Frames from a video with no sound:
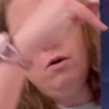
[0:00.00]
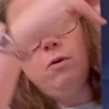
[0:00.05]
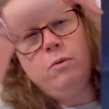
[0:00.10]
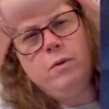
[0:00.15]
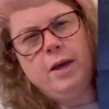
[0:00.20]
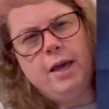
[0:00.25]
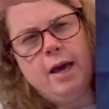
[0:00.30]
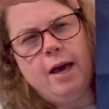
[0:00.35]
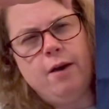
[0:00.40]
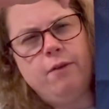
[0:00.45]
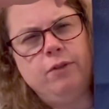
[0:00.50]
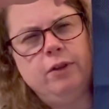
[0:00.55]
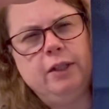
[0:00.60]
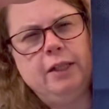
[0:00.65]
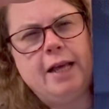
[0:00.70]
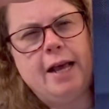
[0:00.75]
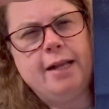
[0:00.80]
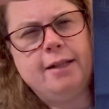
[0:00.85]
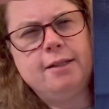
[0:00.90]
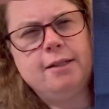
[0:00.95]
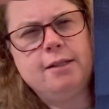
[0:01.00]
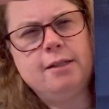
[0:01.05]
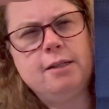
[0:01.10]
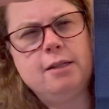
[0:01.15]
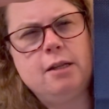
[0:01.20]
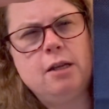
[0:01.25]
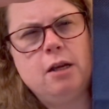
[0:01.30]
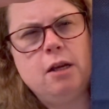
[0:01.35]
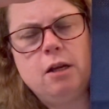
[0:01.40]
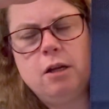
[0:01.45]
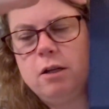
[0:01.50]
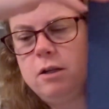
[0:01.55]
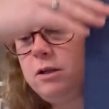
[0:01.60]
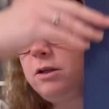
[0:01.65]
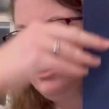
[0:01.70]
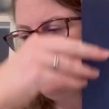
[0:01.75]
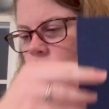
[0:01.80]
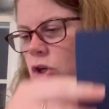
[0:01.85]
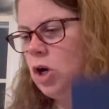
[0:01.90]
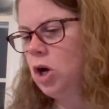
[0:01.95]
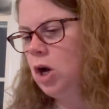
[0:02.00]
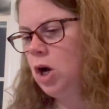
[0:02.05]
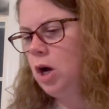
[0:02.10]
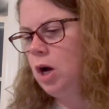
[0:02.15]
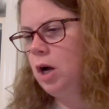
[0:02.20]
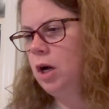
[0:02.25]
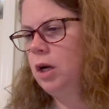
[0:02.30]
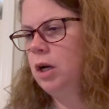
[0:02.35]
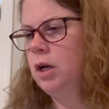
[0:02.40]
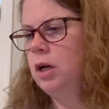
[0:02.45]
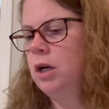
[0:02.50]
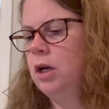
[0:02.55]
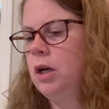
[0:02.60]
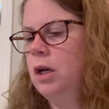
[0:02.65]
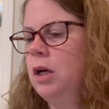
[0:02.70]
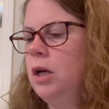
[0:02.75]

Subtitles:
we have Let's Talk